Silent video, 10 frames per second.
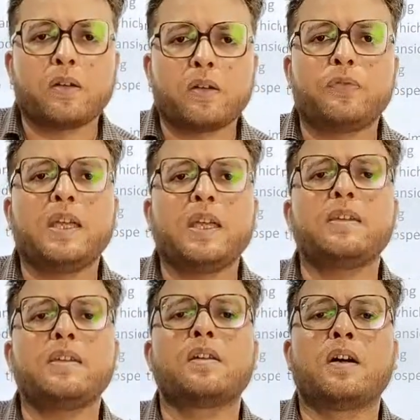
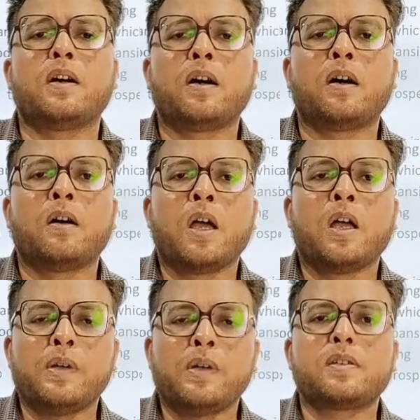these
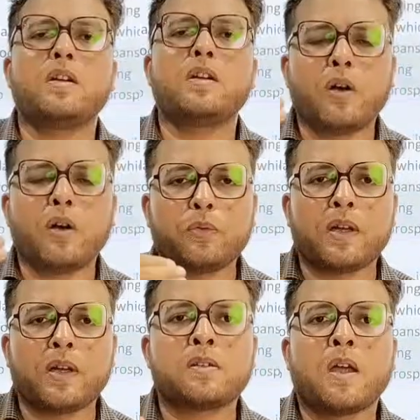research, or it
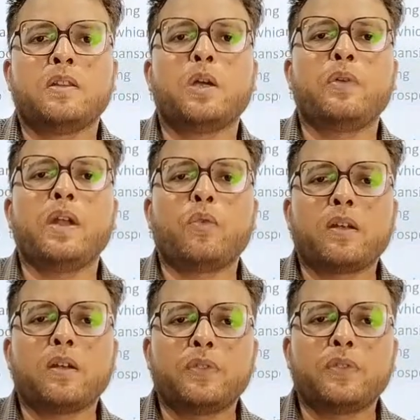was during
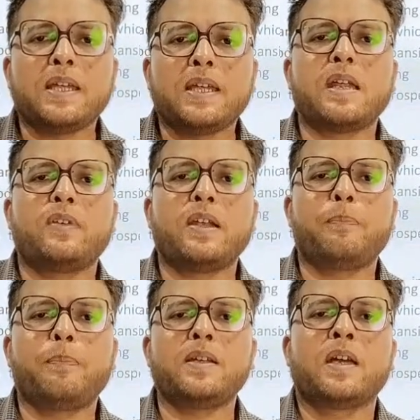one of these
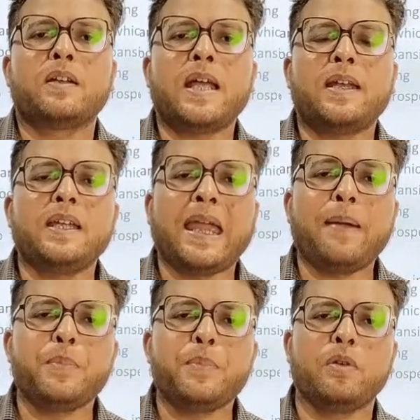developments that he
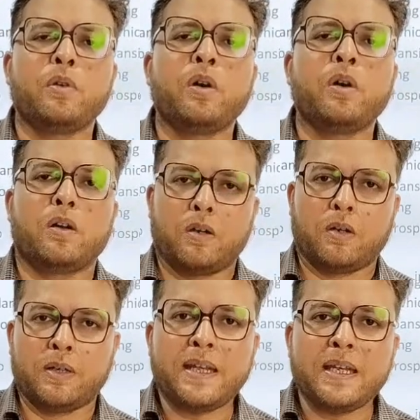came to know
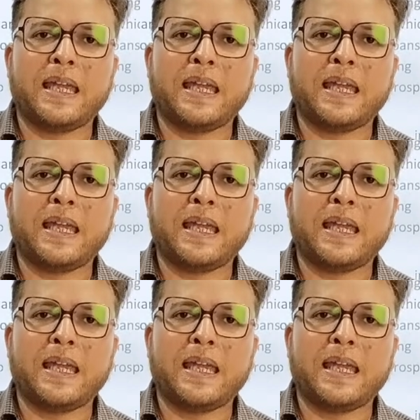that the